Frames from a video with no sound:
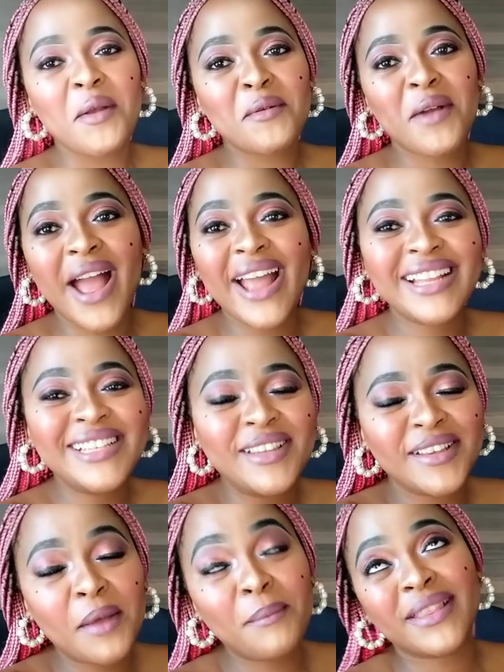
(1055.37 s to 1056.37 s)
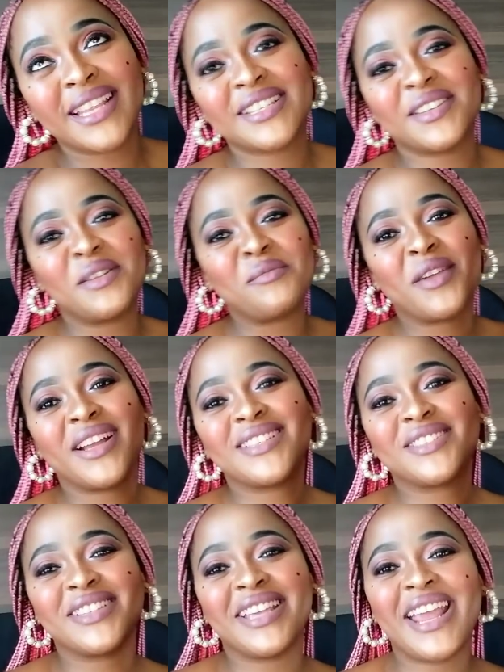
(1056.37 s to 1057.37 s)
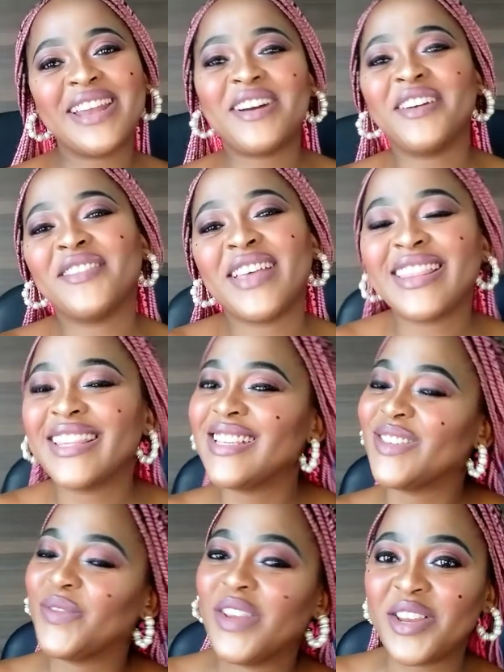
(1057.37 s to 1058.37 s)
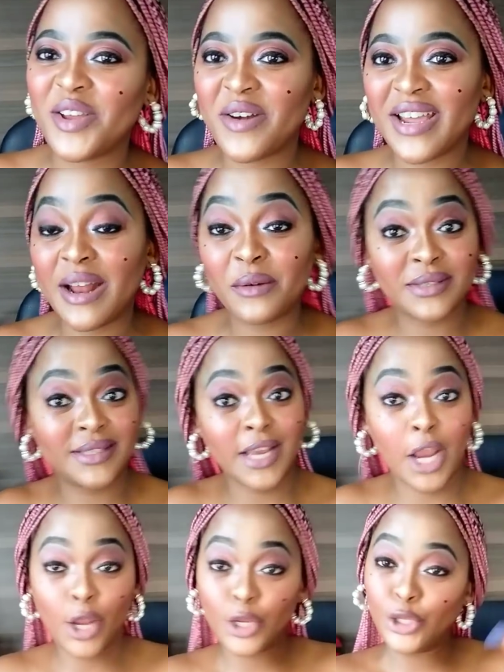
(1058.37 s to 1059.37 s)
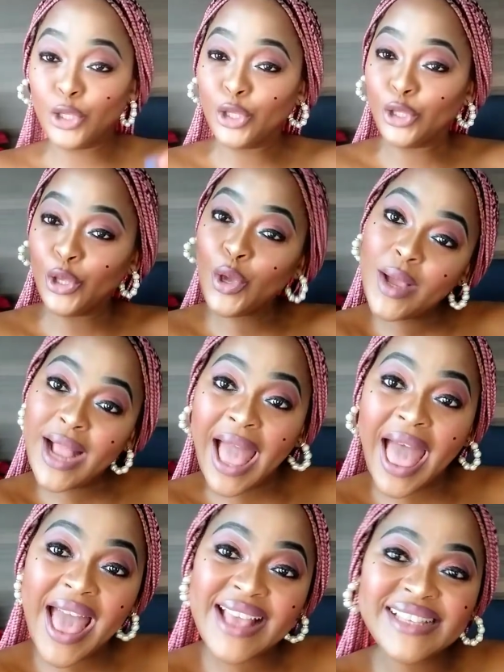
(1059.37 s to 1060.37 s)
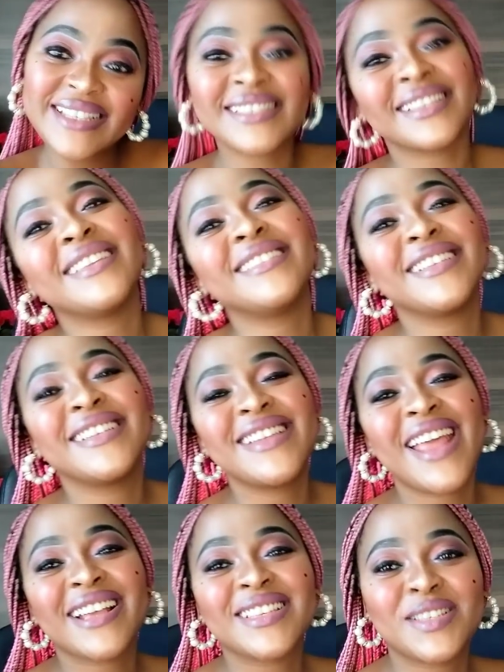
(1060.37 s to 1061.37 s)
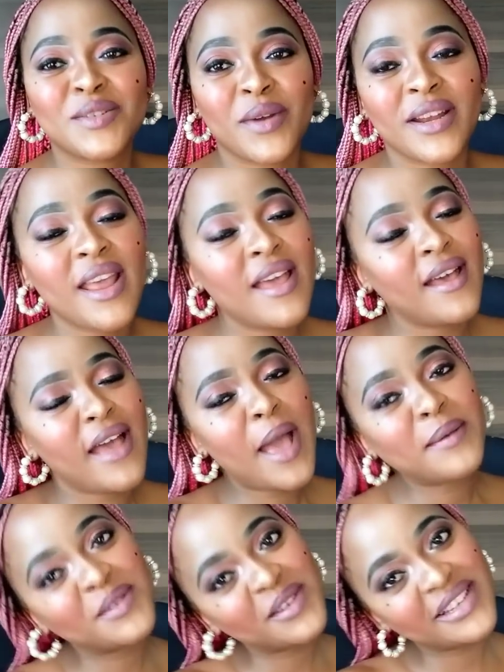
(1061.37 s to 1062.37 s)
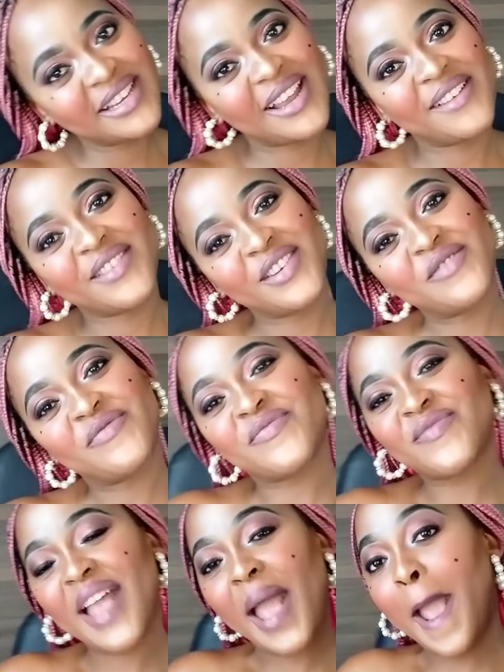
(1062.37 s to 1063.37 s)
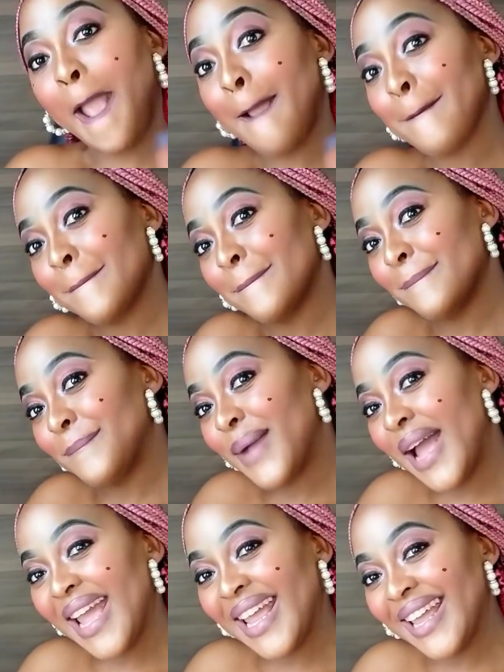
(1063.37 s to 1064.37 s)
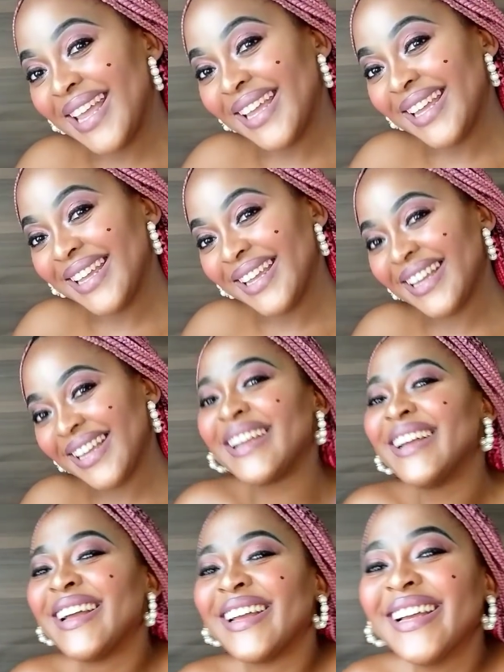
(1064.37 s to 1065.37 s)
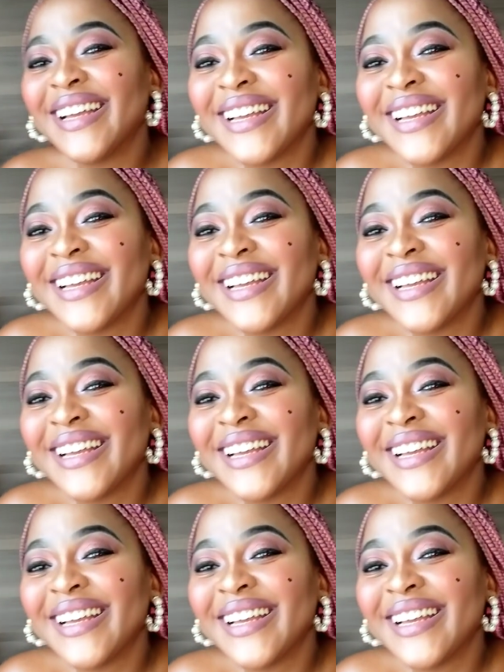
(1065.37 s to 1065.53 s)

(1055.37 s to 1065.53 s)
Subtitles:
right? But that's gonna bring us to the end of this video, and I will see you guys in the next one. Absolutely love you. Bye.